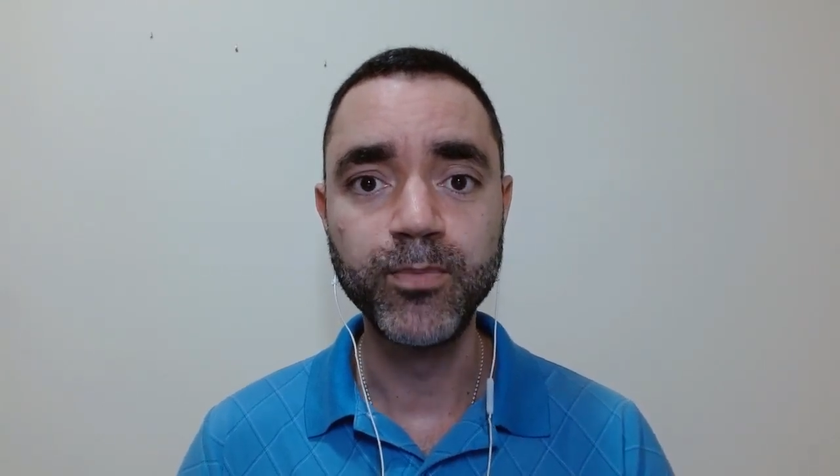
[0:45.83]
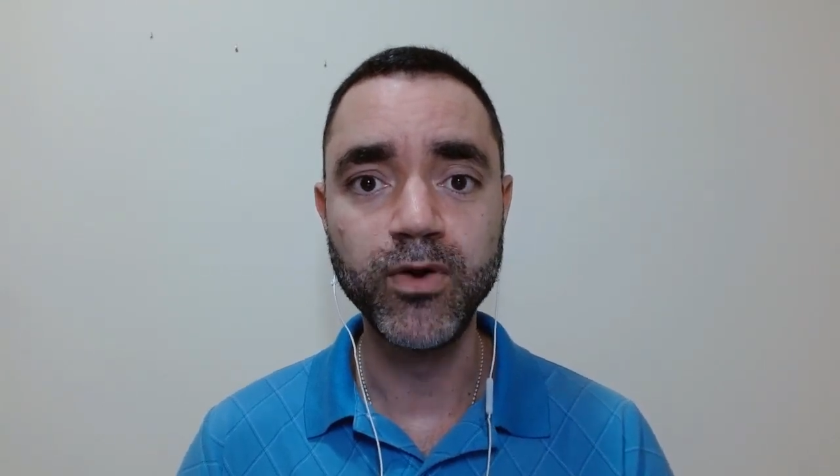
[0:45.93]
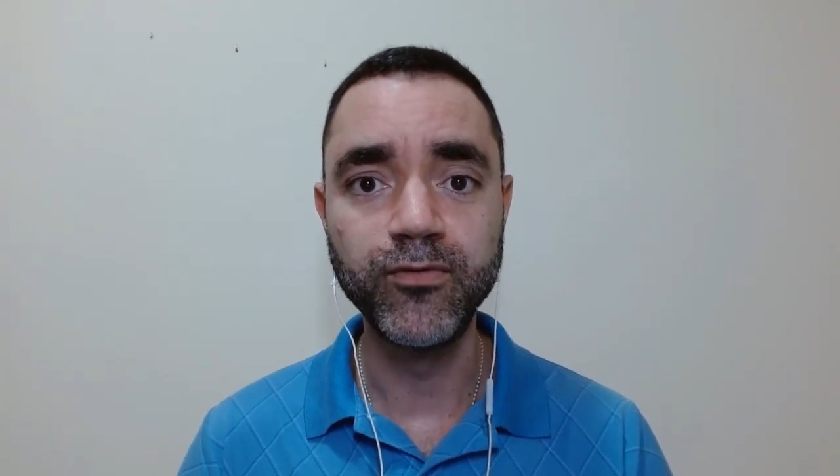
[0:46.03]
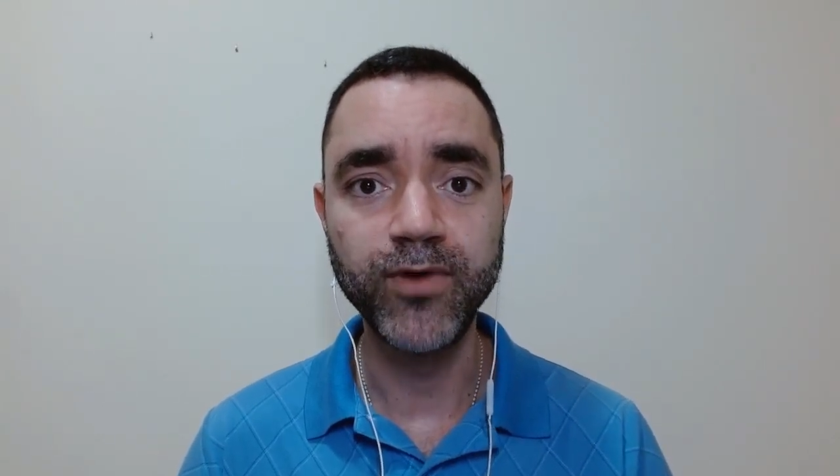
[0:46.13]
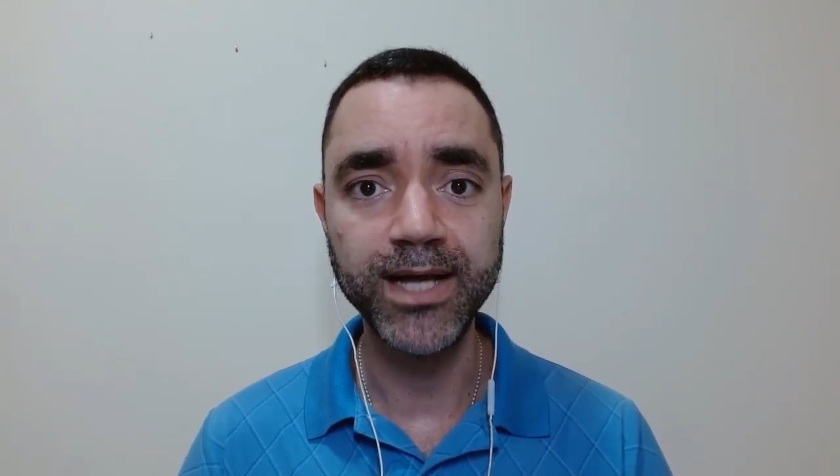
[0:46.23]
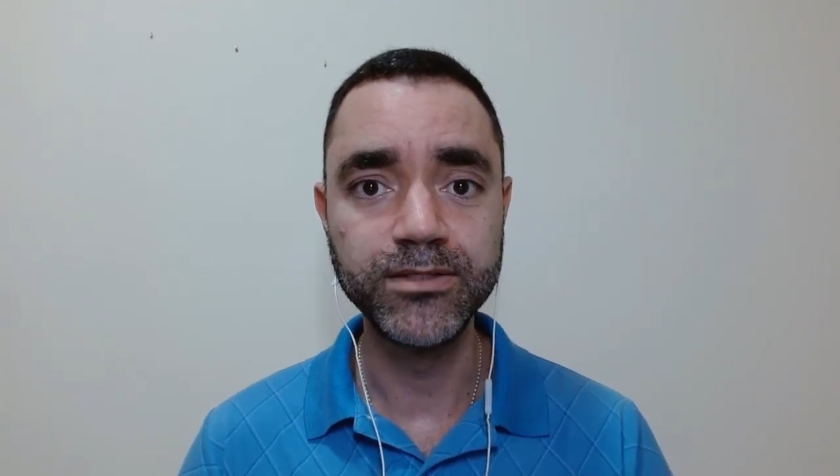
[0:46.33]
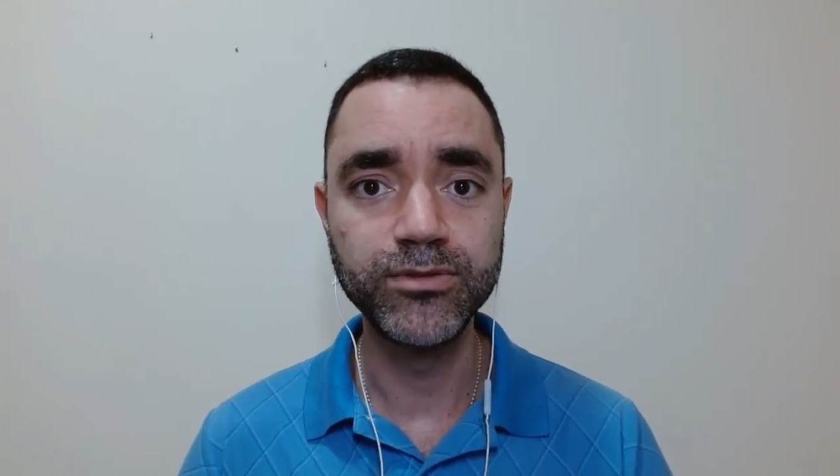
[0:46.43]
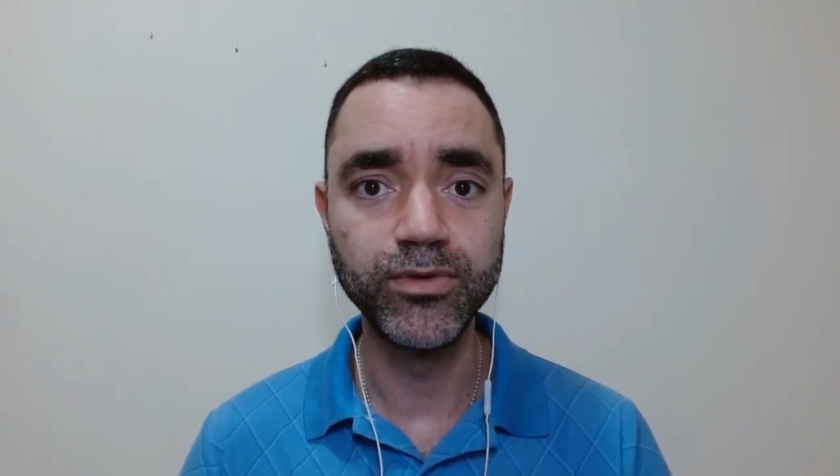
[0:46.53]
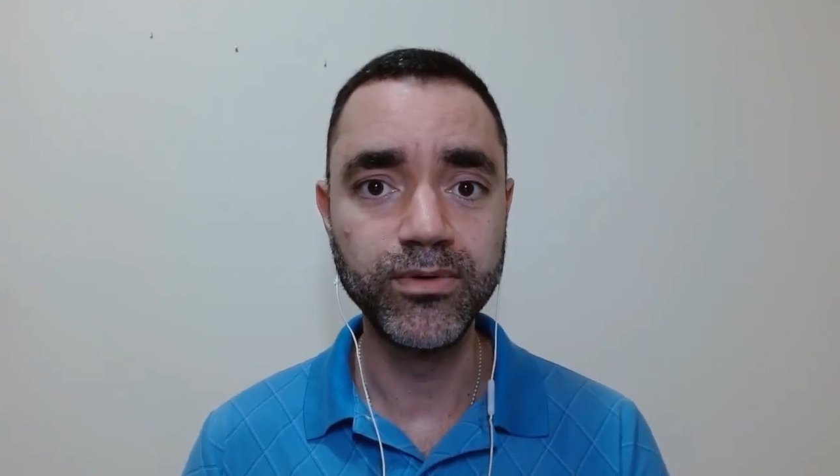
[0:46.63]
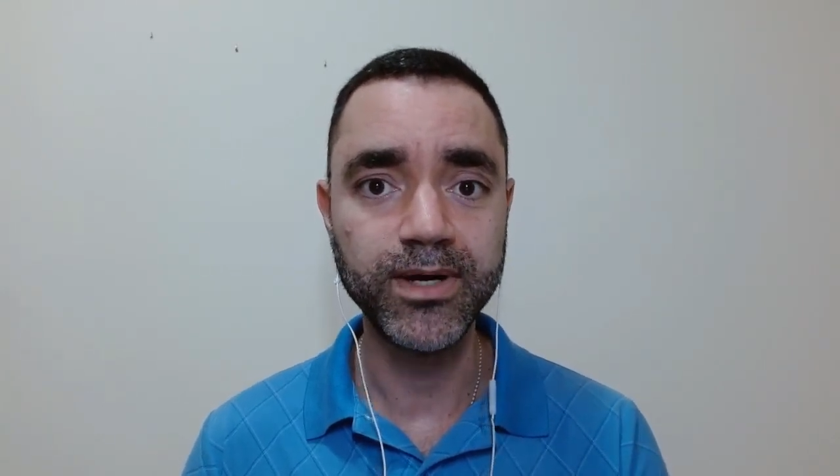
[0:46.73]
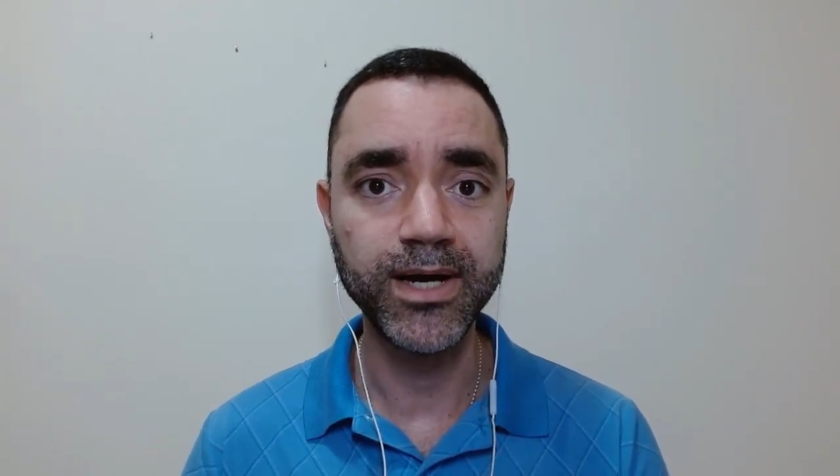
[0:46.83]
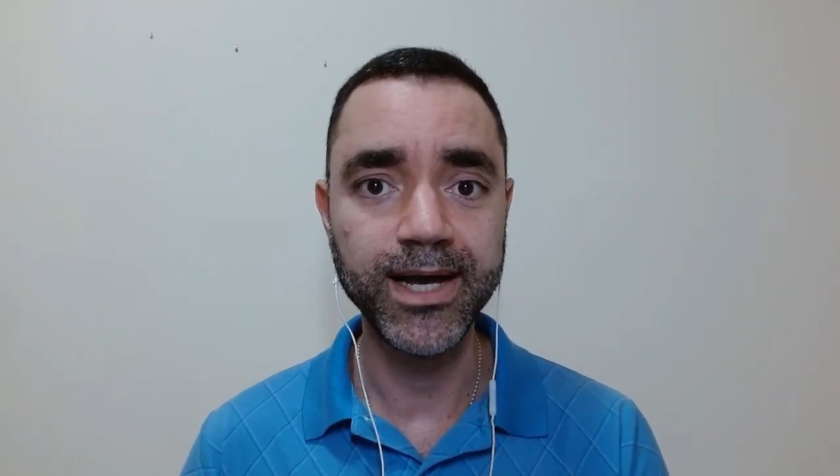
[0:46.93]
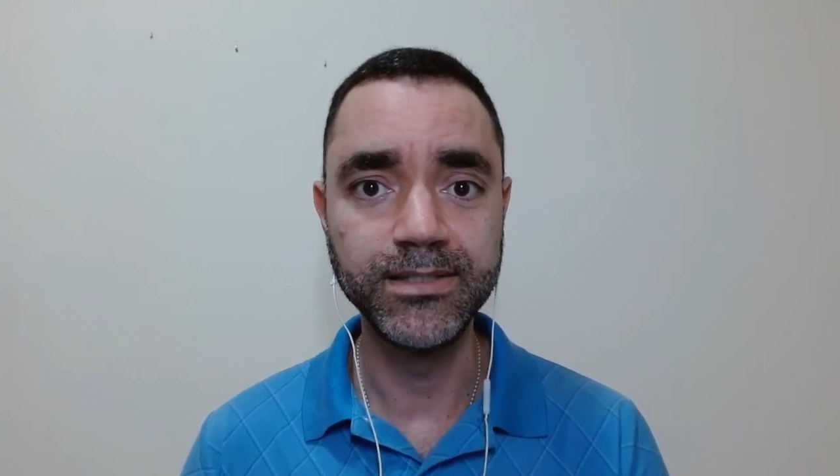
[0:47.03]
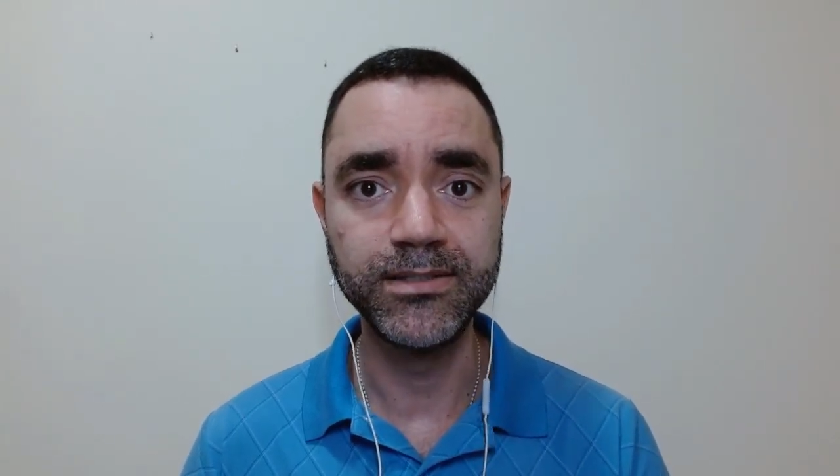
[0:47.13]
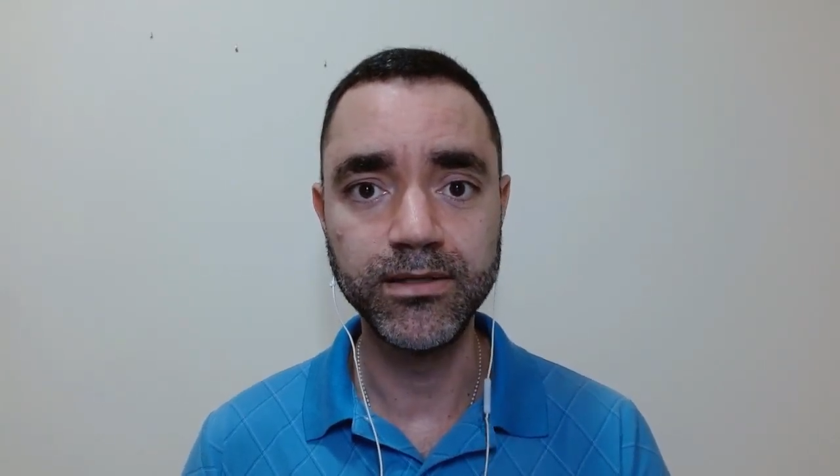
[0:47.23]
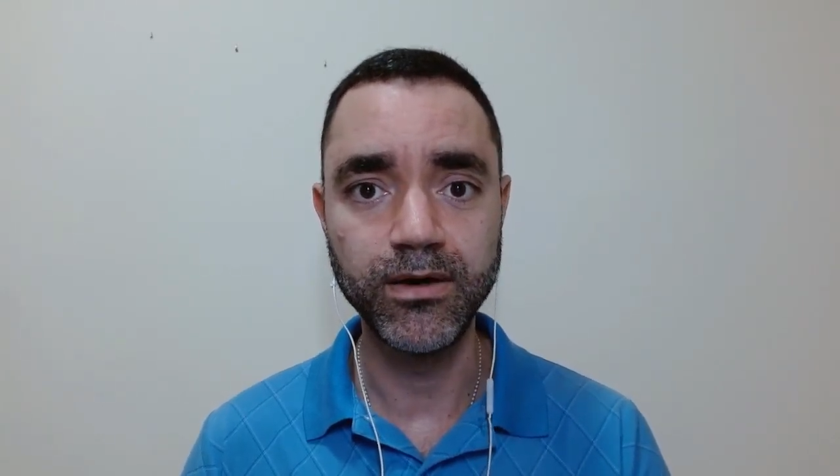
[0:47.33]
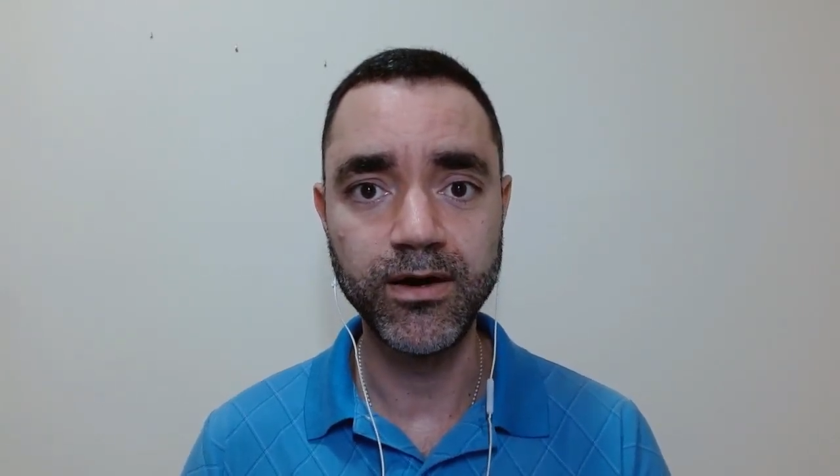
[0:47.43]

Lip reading: provide some kind